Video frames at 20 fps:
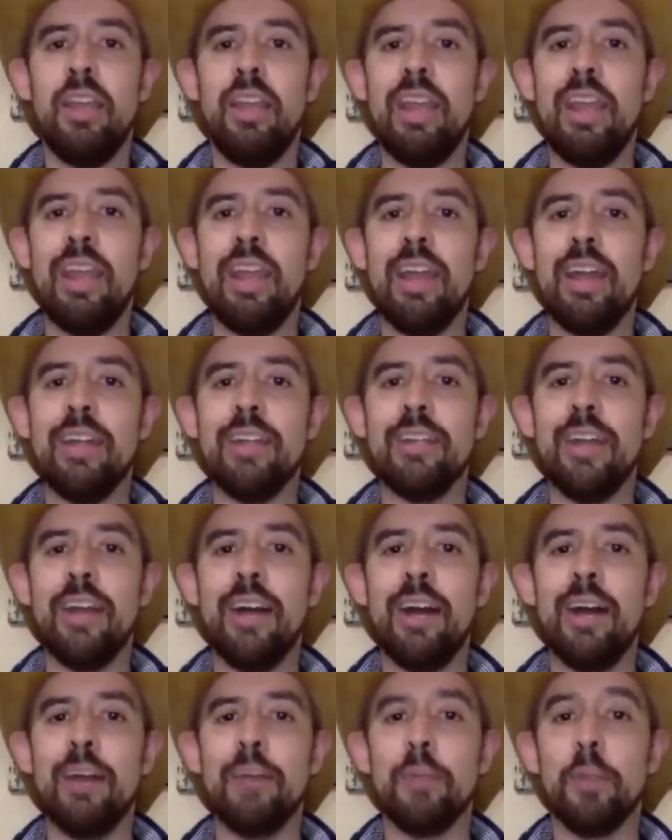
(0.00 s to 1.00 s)
And
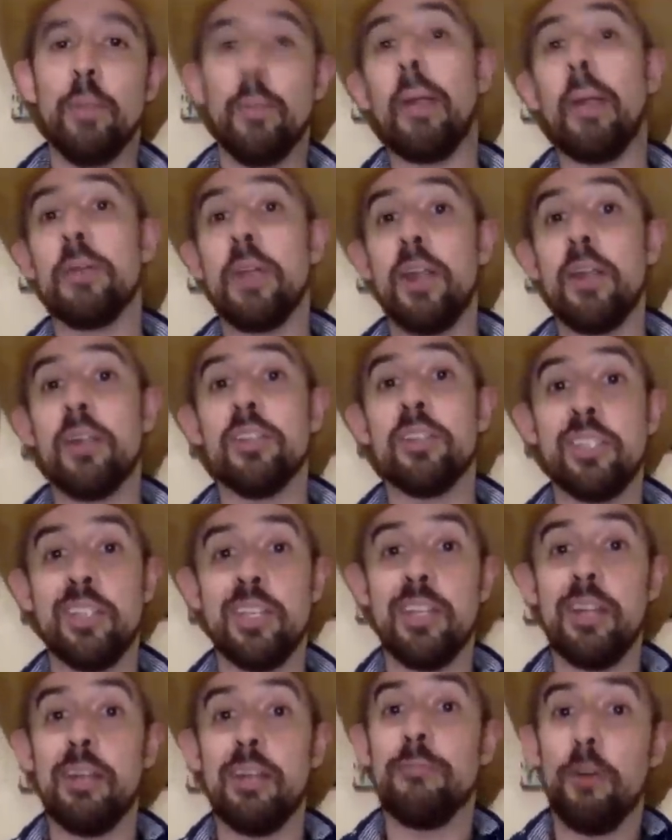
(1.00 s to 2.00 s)
um, you're probably already
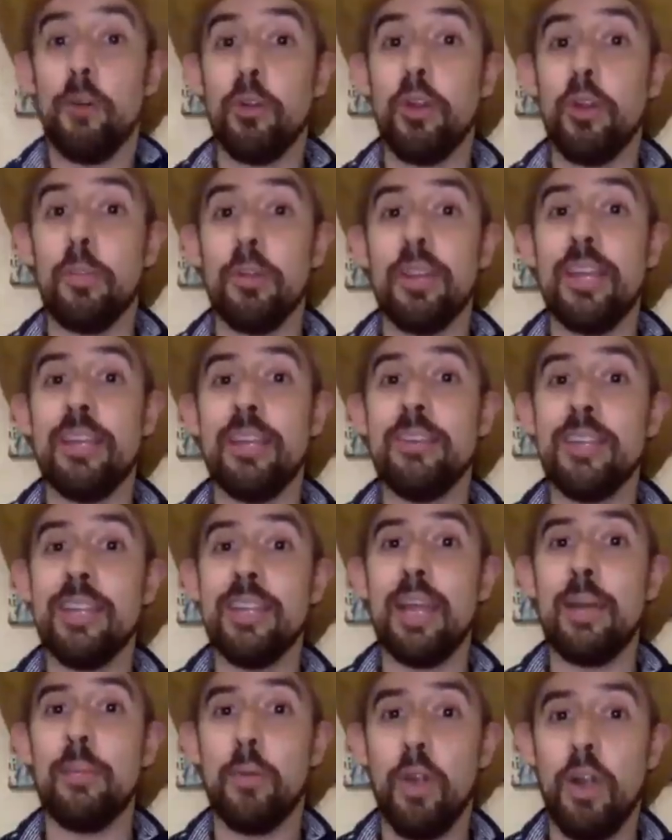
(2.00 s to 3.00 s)
seeing a phone number that you can
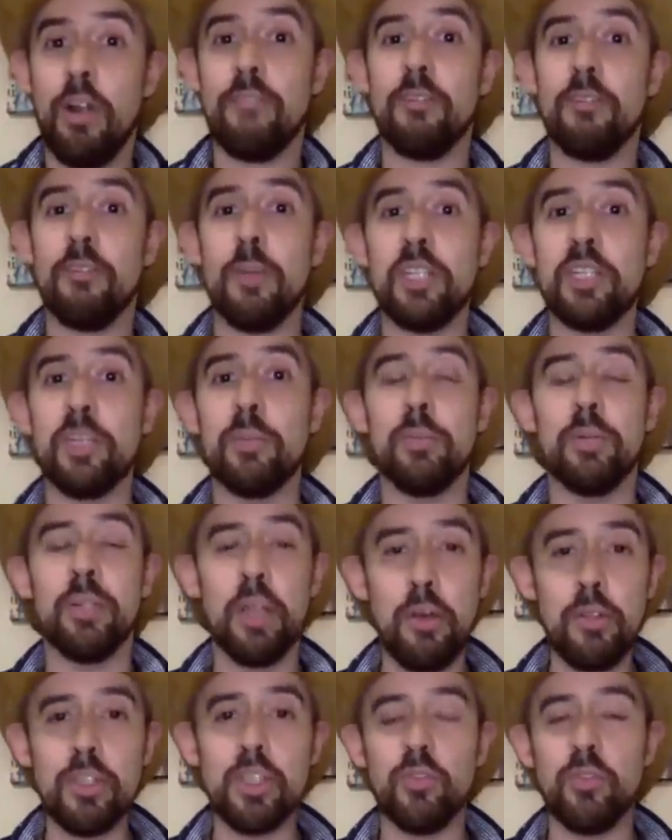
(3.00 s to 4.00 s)
get more information
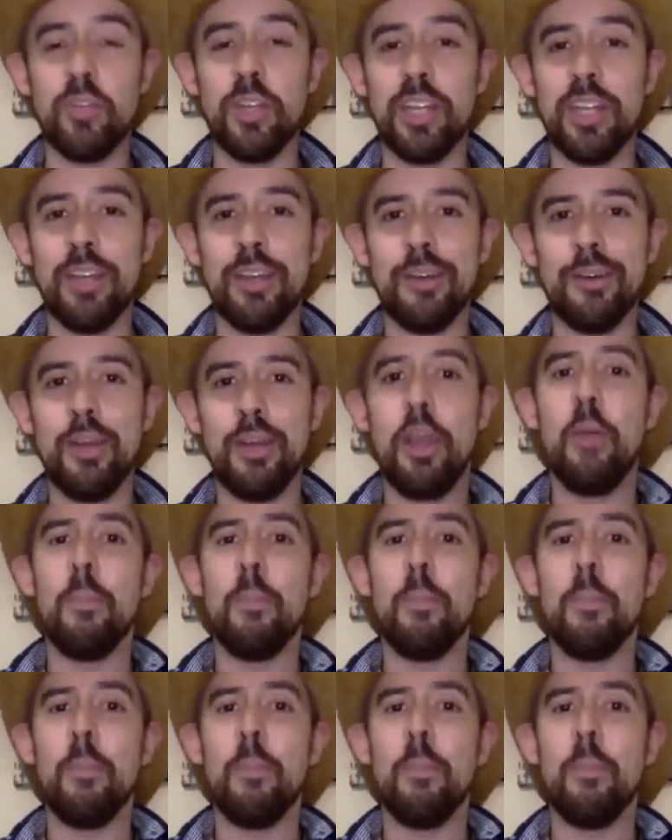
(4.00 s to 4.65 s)
below this video.